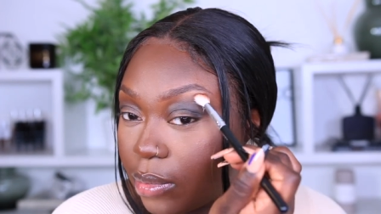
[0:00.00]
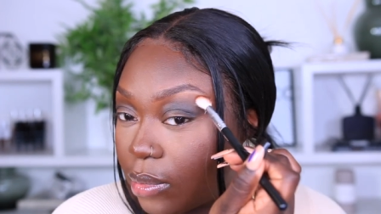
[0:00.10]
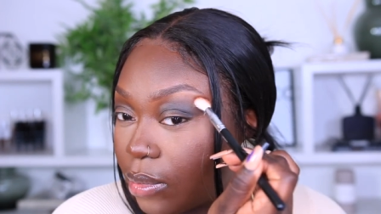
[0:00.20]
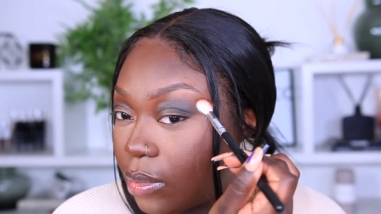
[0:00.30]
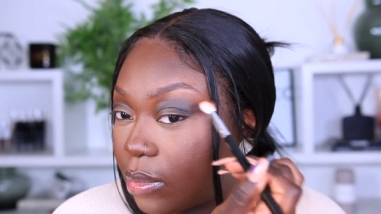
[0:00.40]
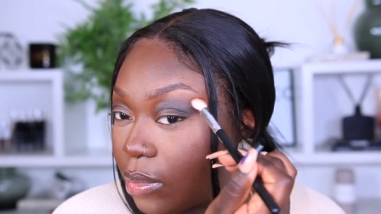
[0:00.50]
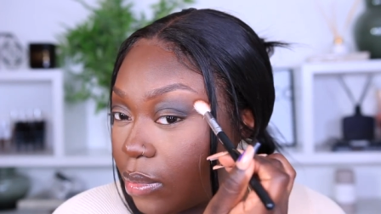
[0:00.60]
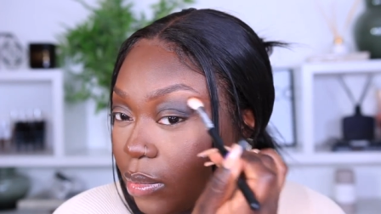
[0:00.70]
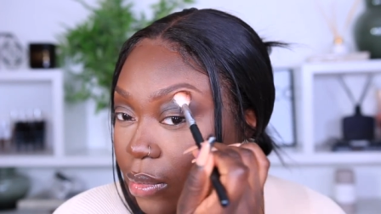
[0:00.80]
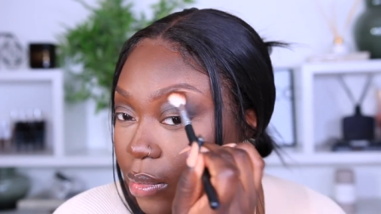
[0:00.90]
and just quickly
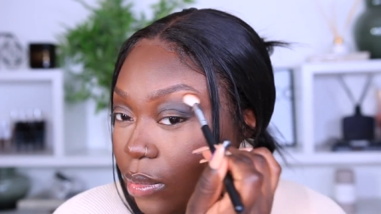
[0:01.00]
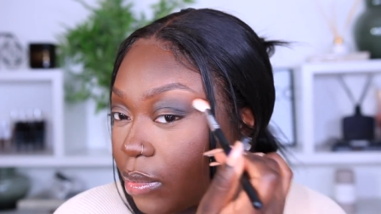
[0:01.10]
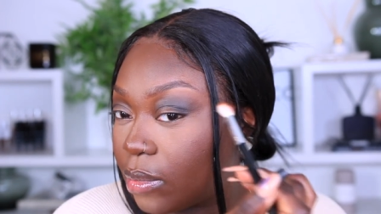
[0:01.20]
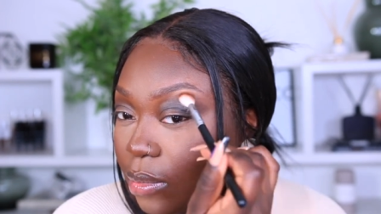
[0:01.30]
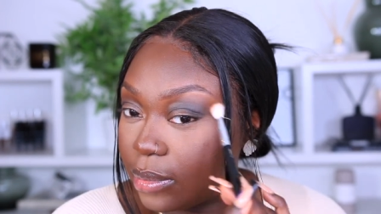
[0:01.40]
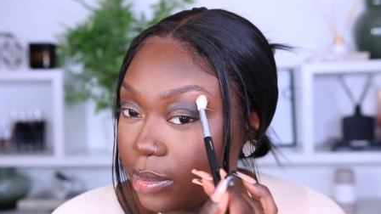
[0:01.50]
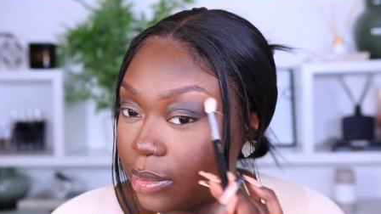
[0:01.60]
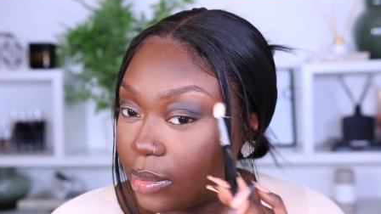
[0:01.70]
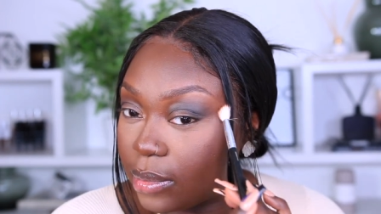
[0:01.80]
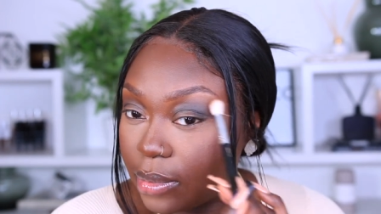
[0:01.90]
do an eye
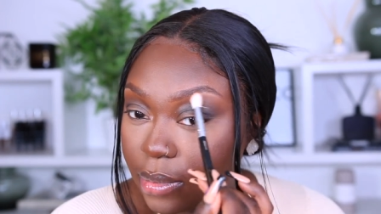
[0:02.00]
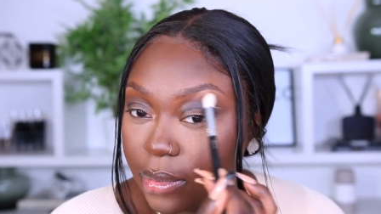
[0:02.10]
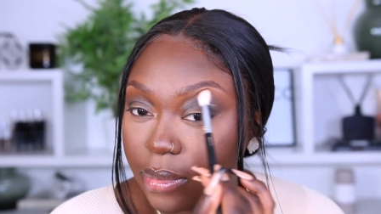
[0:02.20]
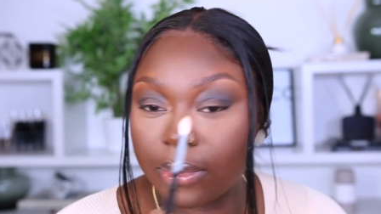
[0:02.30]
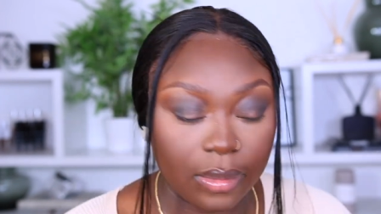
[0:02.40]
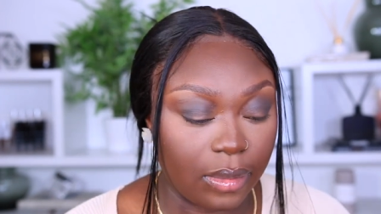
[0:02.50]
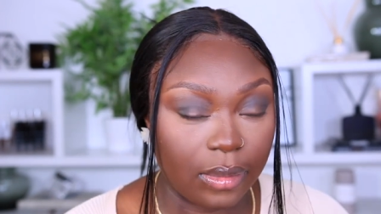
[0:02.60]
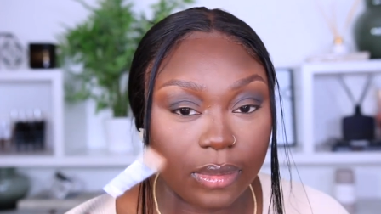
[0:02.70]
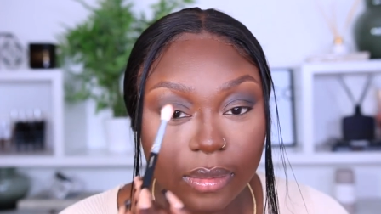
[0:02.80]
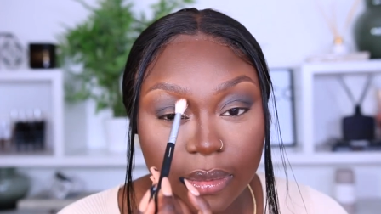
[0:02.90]
look
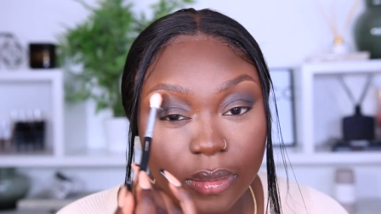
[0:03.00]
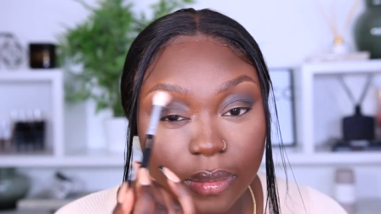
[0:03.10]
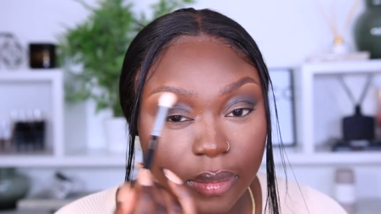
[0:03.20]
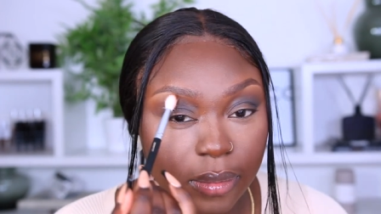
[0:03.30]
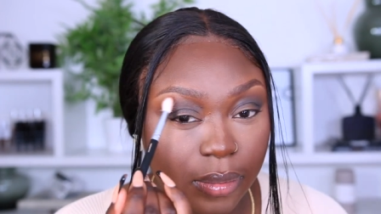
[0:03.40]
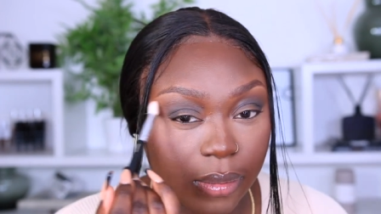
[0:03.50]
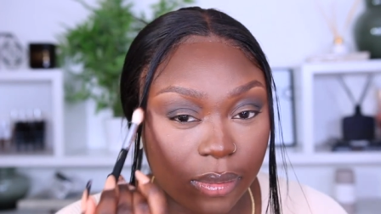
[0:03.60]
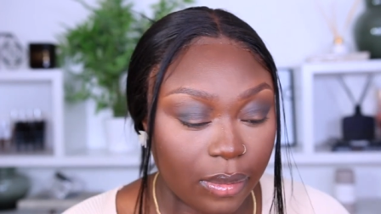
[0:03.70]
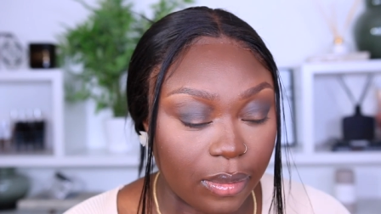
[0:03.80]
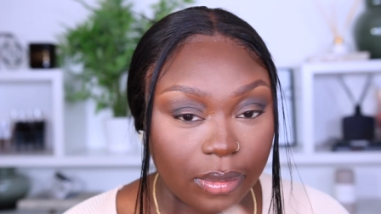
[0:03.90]
and then use
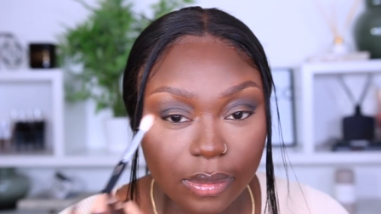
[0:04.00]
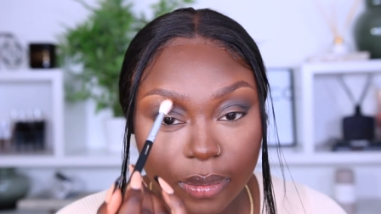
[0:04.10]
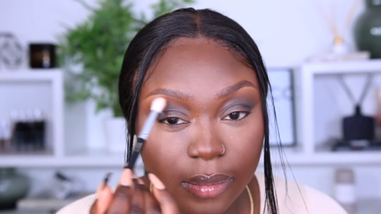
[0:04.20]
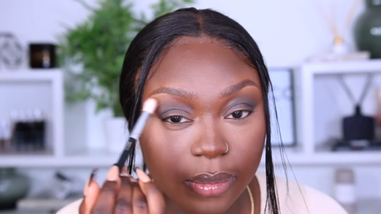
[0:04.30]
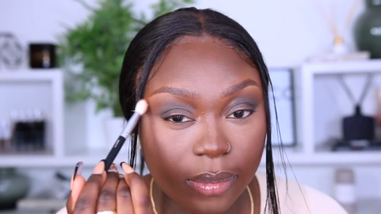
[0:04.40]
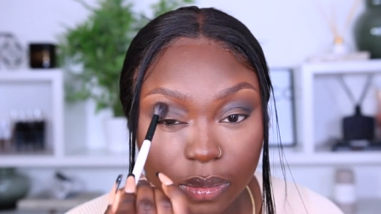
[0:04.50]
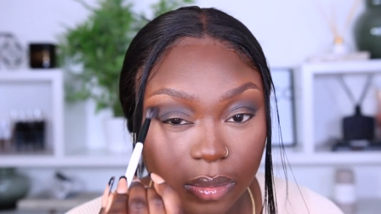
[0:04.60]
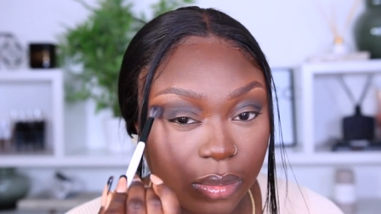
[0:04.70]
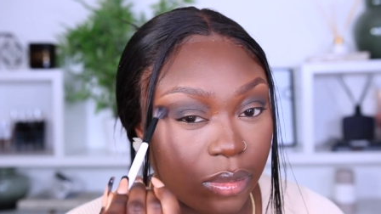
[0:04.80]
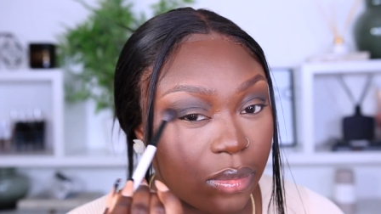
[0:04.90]
the shadows on
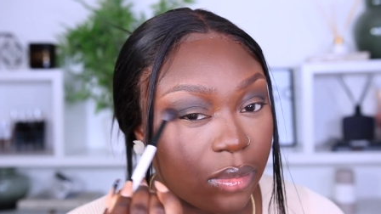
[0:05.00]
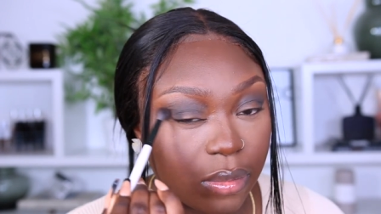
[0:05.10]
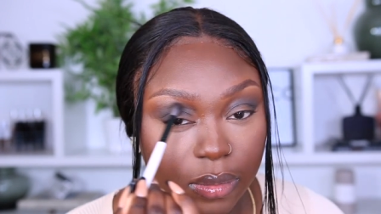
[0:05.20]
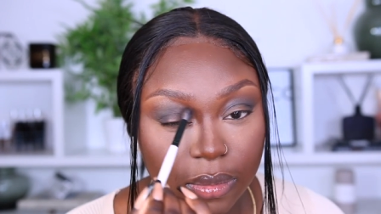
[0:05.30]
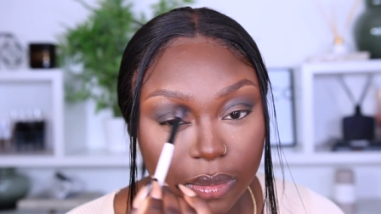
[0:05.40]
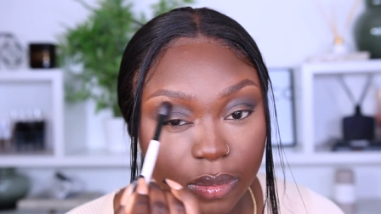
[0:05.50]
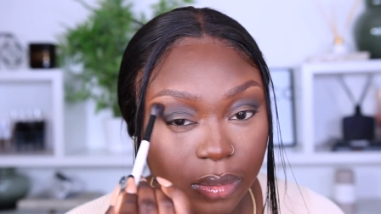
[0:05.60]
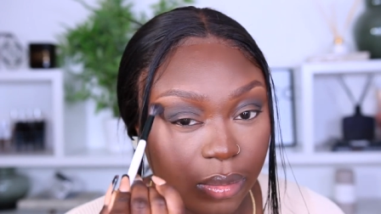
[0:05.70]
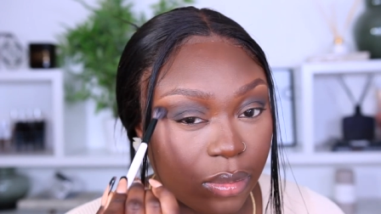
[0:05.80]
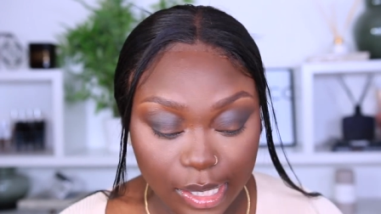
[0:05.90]
top.
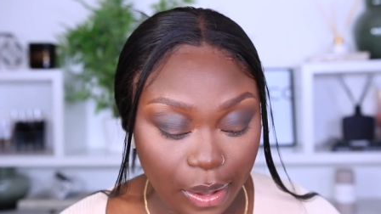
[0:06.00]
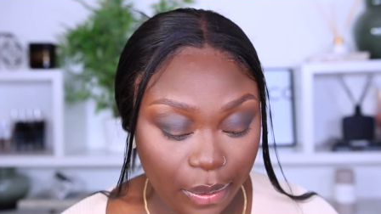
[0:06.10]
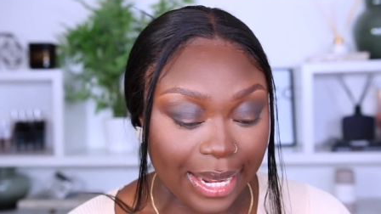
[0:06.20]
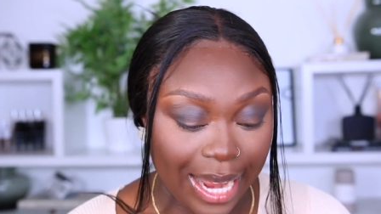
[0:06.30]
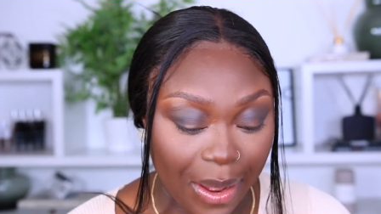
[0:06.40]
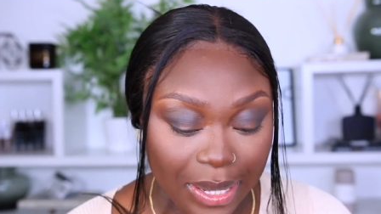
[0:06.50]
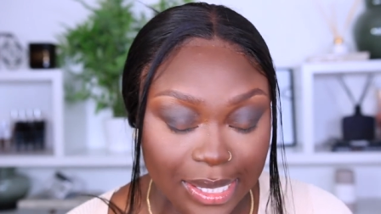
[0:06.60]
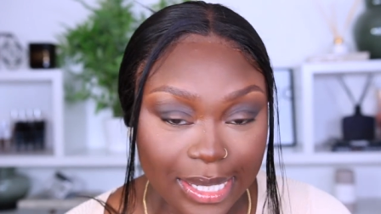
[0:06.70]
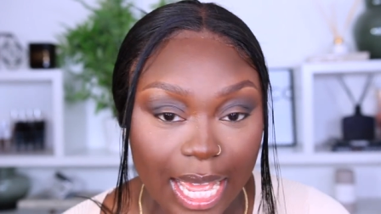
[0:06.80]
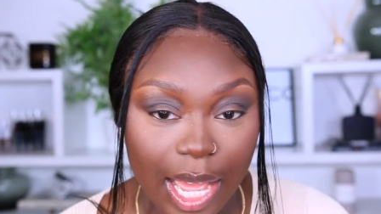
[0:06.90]
Okay, so now it's
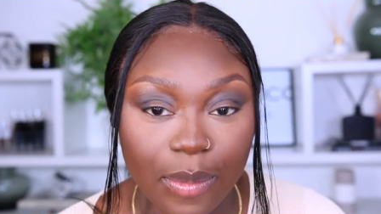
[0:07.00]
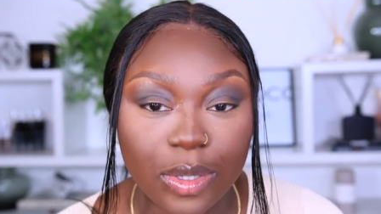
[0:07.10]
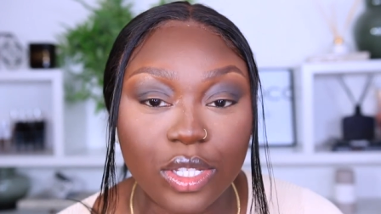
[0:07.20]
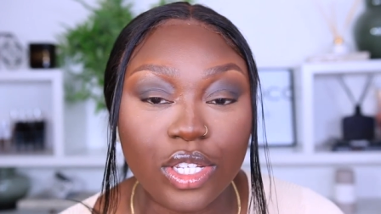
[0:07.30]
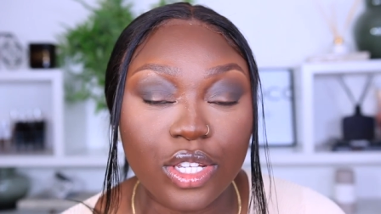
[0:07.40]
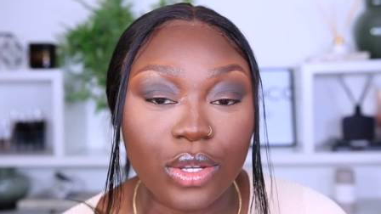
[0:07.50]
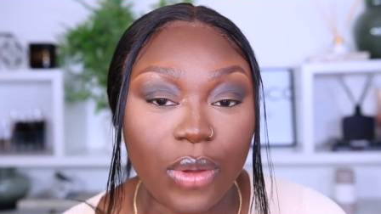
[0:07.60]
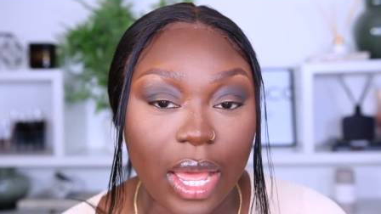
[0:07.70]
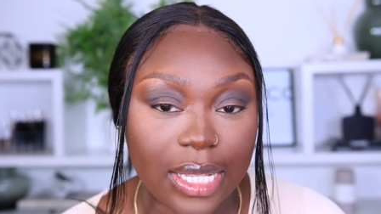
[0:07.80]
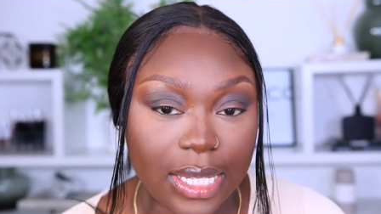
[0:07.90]
time
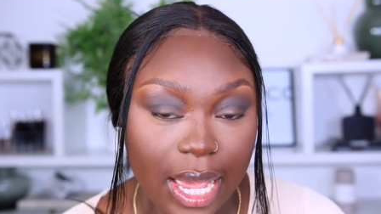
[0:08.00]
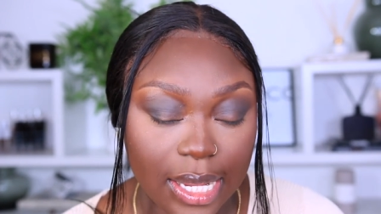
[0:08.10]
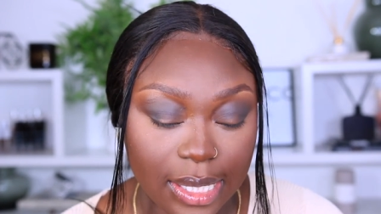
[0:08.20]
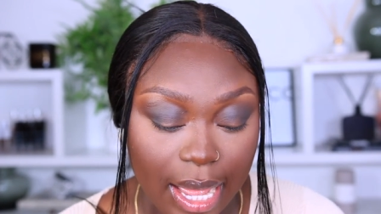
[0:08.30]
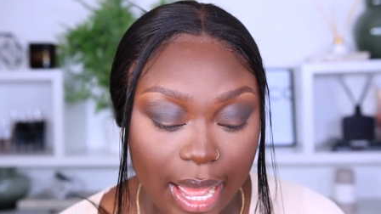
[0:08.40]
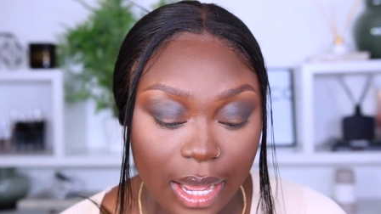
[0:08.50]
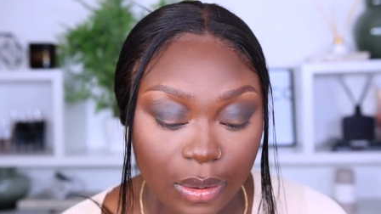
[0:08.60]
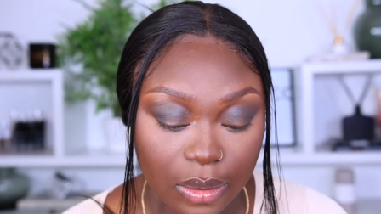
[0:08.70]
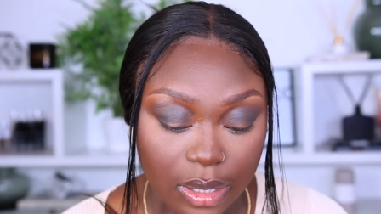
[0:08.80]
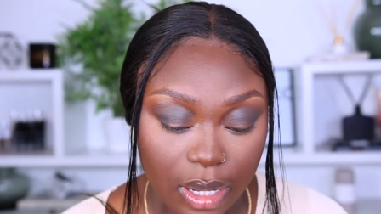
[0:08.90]
to test
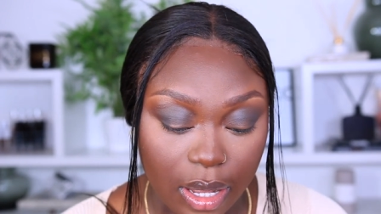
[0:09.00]
out